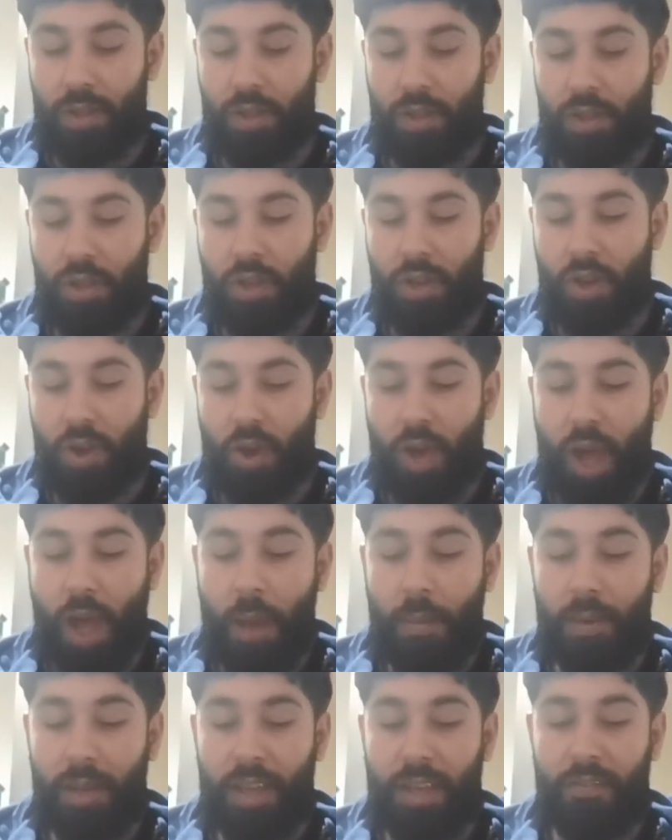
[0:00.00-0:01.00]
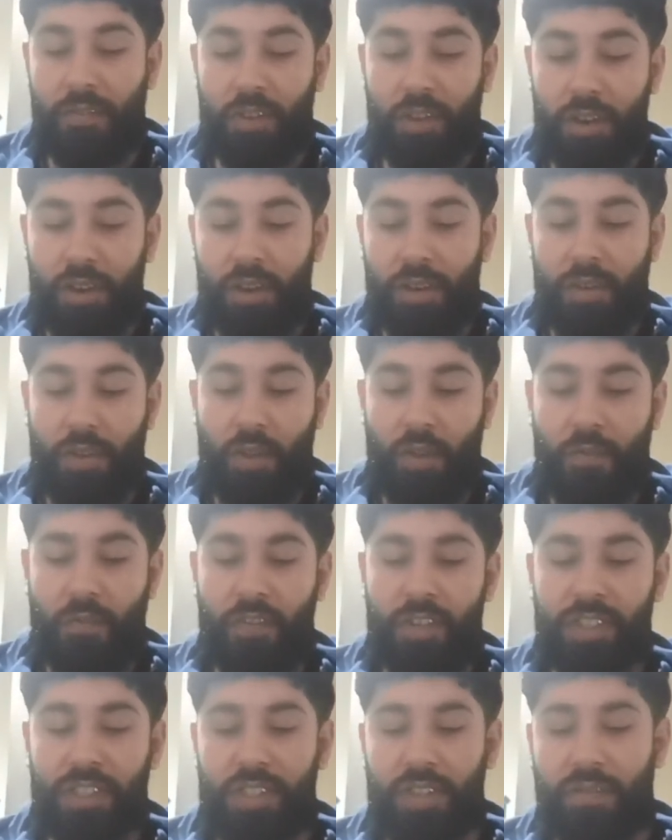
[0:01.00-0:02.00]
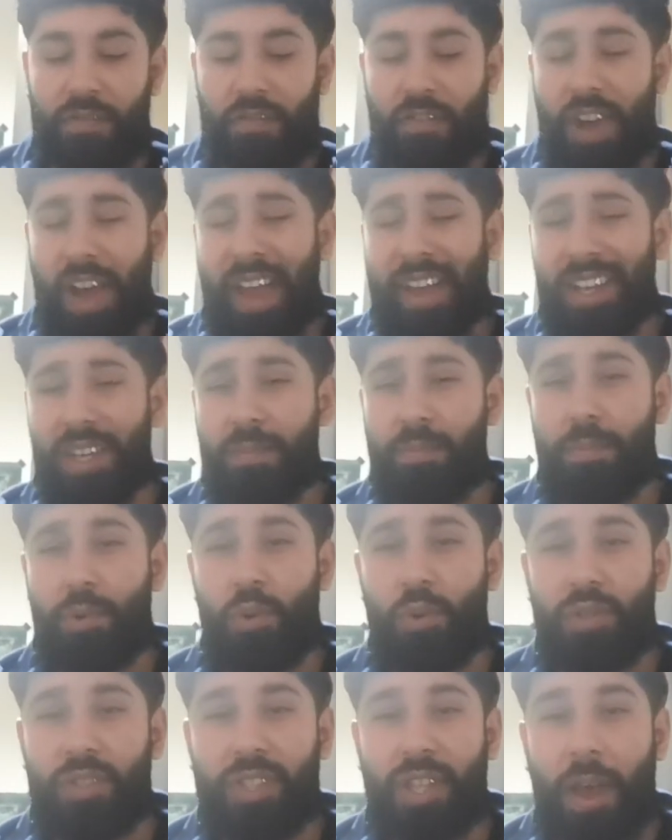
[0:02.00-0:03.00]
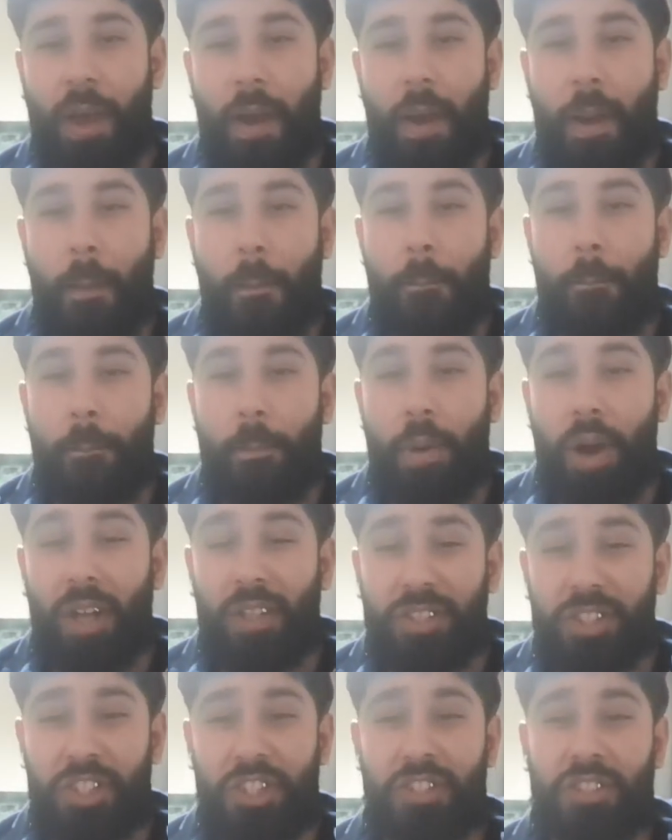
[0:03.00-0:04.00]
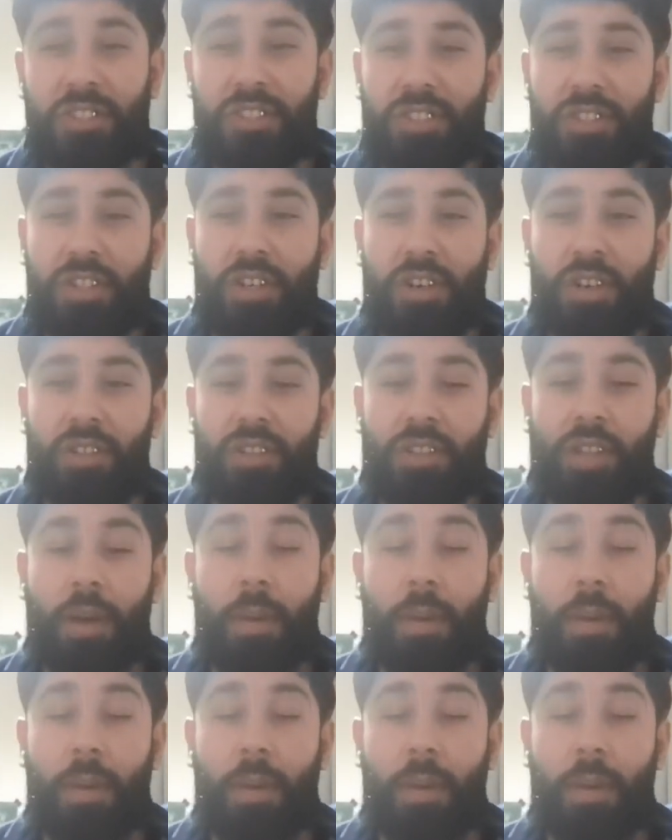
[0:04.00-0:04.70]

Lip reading: you know, I'm giving Vincent Feigenbutz a puncher's chance.